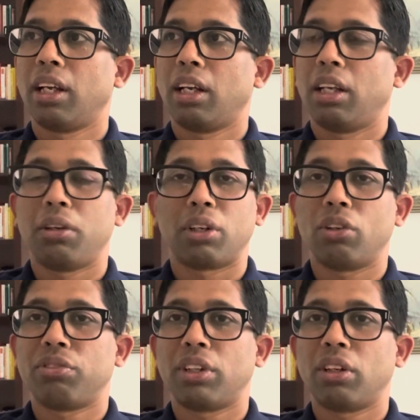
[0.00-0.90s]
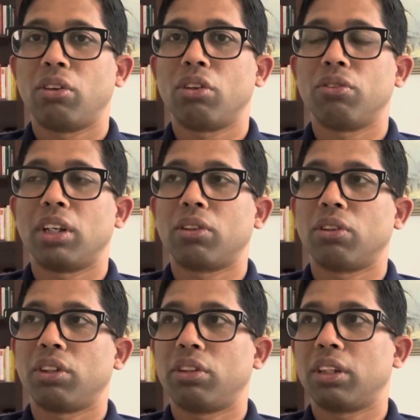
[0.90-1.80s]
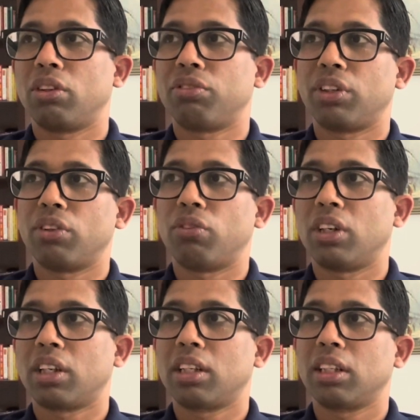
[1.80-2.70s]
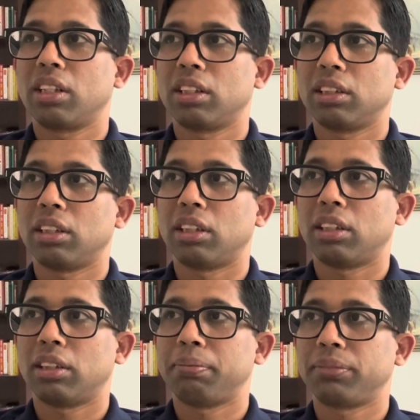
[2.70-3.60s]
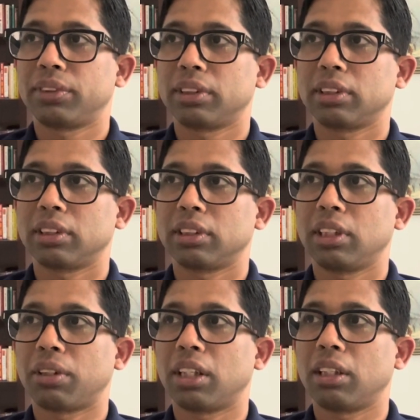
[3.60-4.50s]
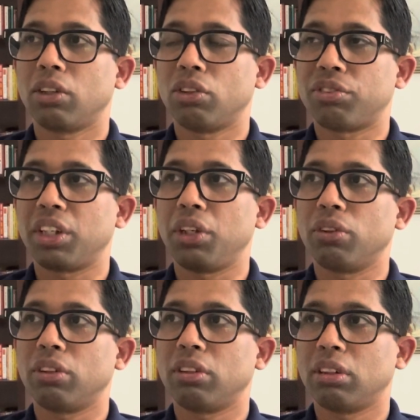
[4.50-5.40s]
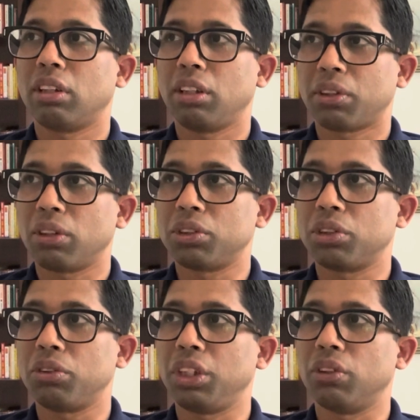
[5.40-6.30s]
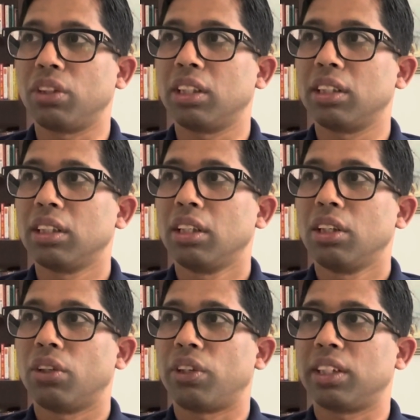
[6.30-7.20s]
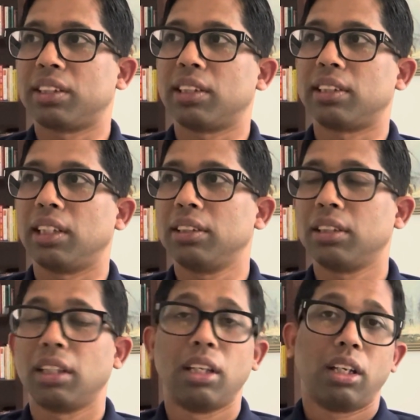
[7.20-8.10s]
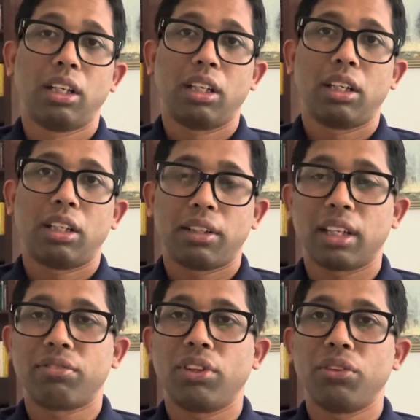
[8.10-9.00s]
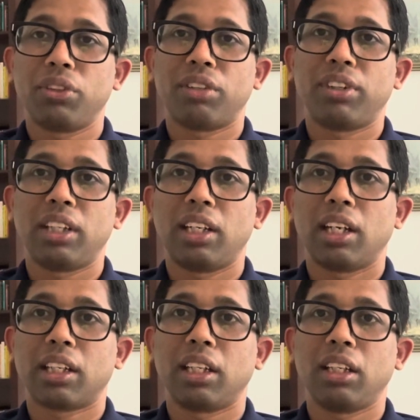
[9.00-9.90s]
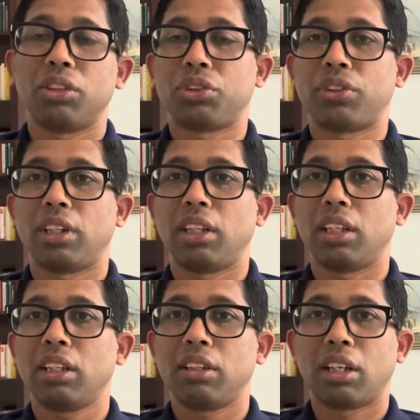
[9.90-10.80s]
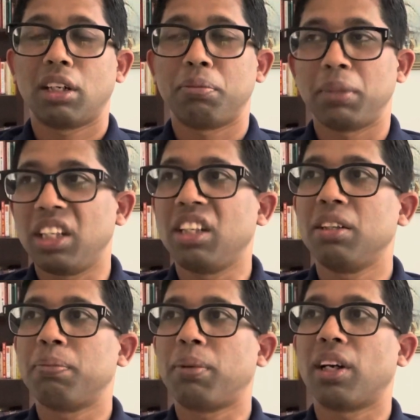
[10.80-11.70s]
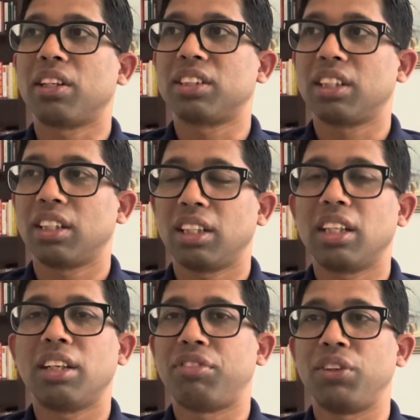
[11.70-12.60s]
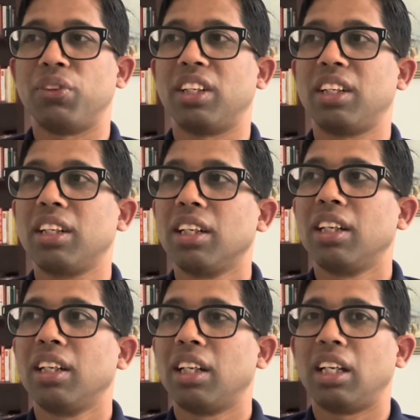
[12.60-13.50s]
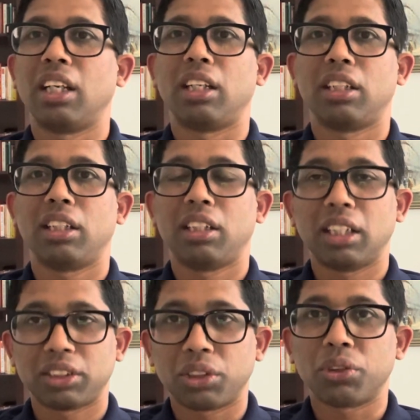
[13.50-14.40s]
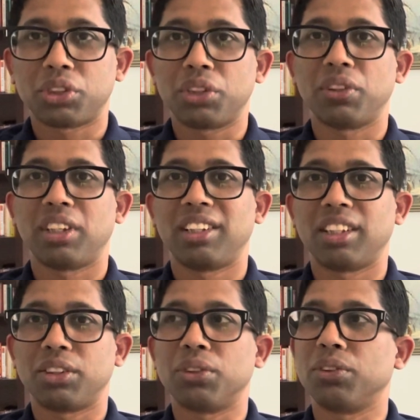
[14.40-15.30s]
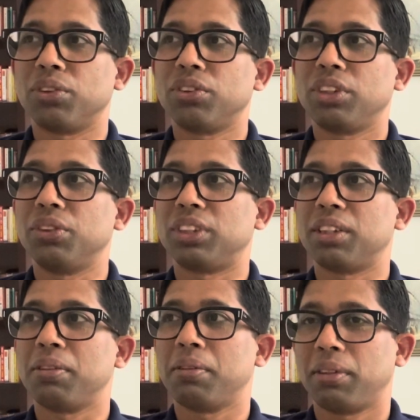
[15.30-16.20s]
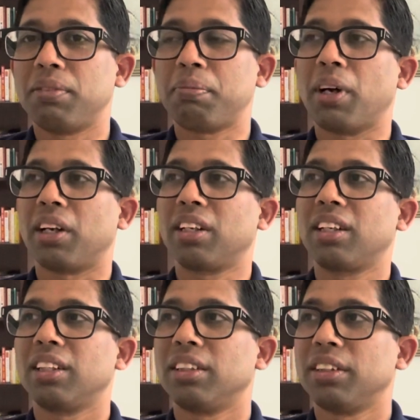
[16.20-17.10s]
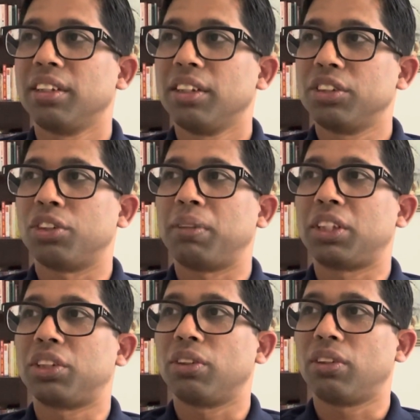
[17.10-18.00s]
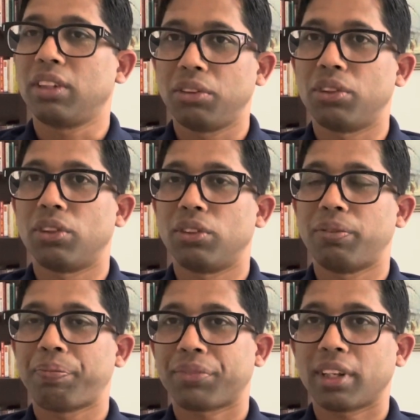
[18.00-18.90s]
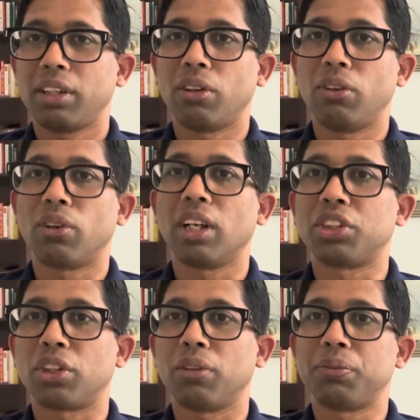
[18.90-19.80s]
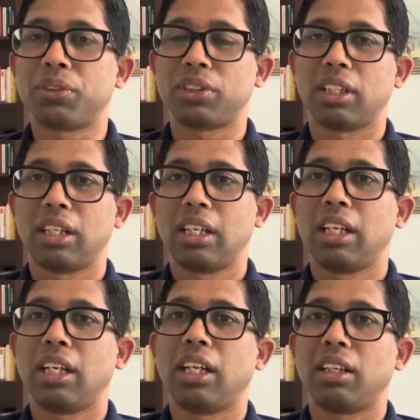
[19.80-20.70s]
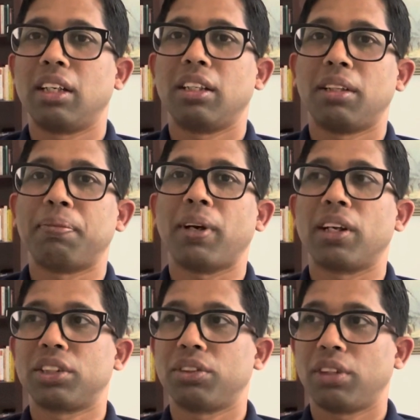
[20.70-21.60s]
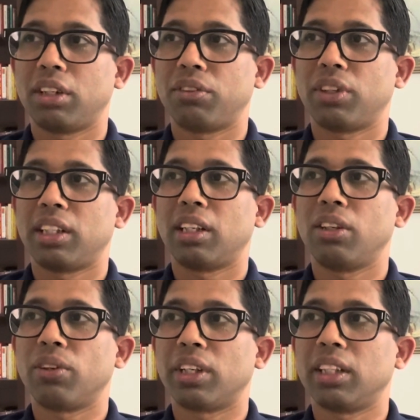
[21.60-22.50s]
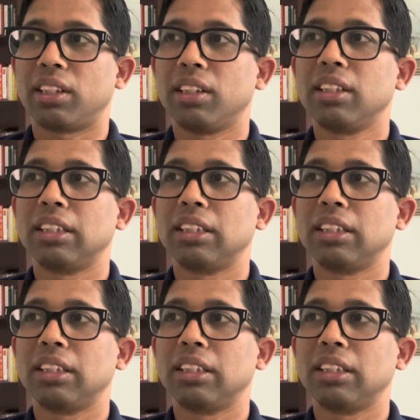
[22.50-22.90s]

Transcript: You can go for a long walk or you can go for a walk. You can go for a yoga. You can also do yoga or exercise. Thankfully, we are very lucky in Australia. There are many parks everywhere, and it doesn't cost you anything to use a park. So make sure you know your local shops and the parks and where they are located.